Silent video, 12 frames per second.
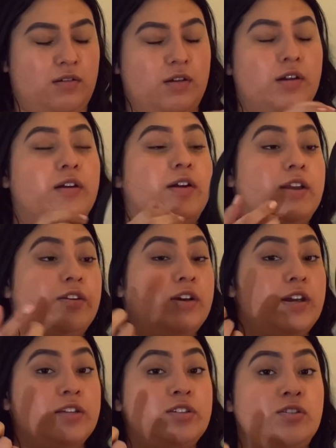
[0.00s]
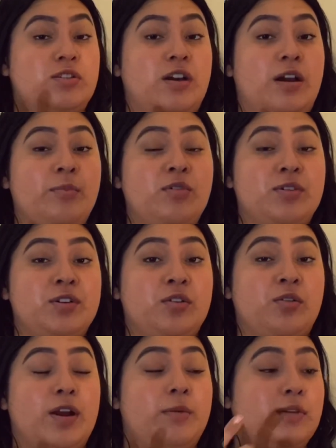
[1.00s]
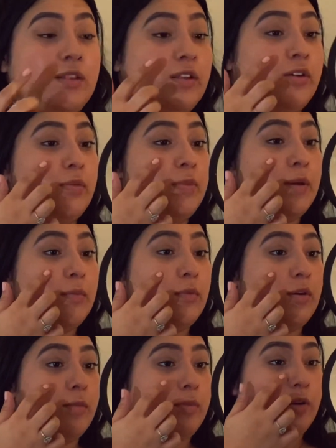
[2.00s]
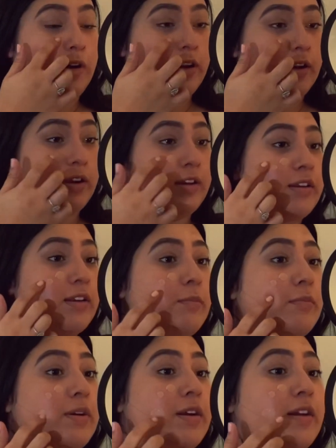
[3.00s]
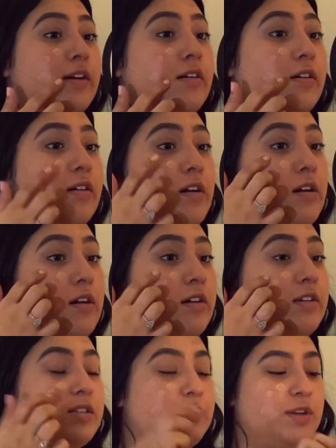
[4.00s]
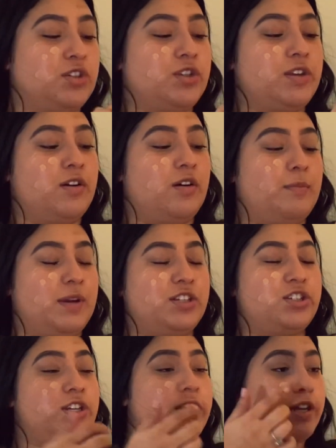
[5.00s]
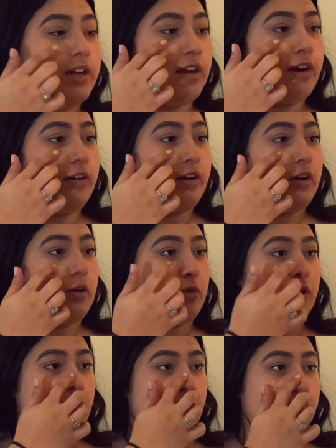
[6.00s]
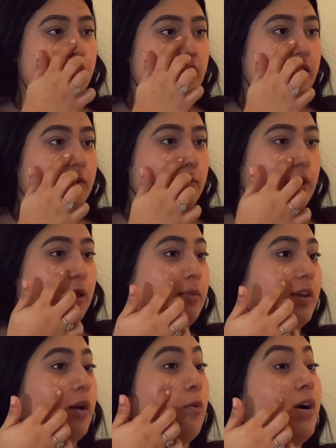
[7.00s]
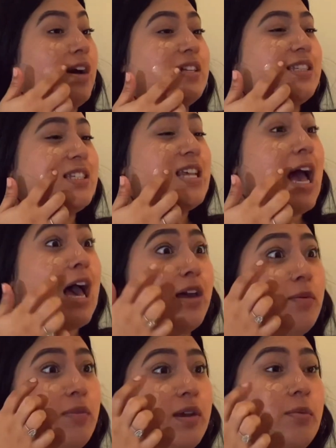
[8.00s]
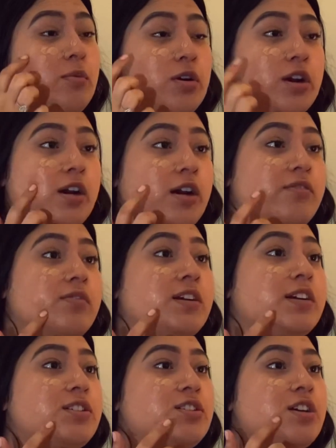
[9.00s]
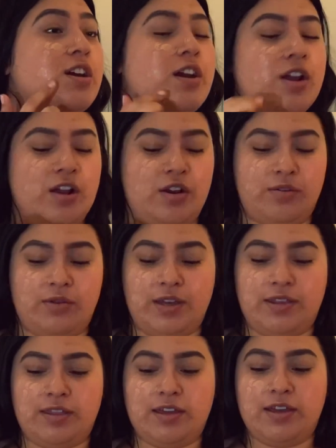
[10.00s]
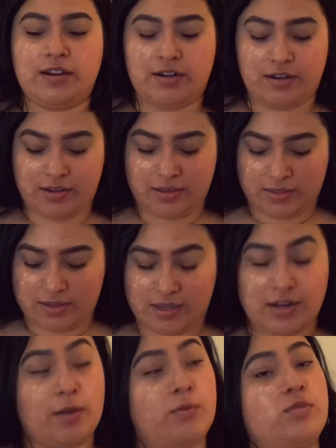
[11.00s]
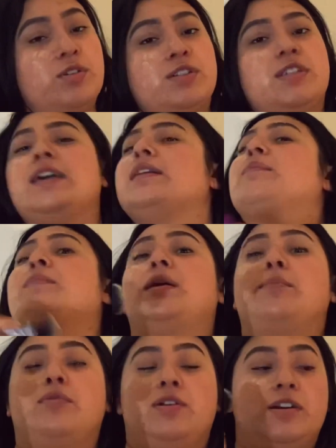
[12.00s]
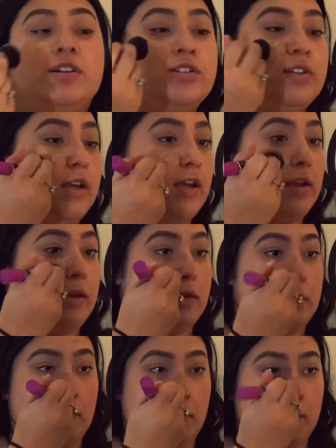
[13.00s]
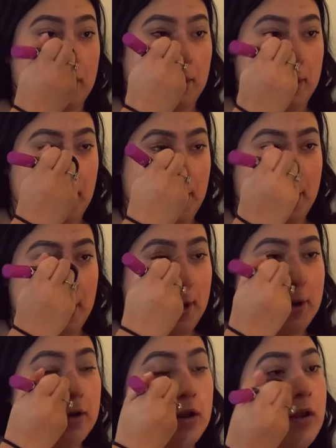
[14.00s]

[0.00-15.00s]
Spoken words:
All right, you guys, so now I'm going to grab a little bit more product and put it especially on my cheek area where I feel like maybe I want a tad bit more coverage right there. And then I'm going to take my brush and blend that in.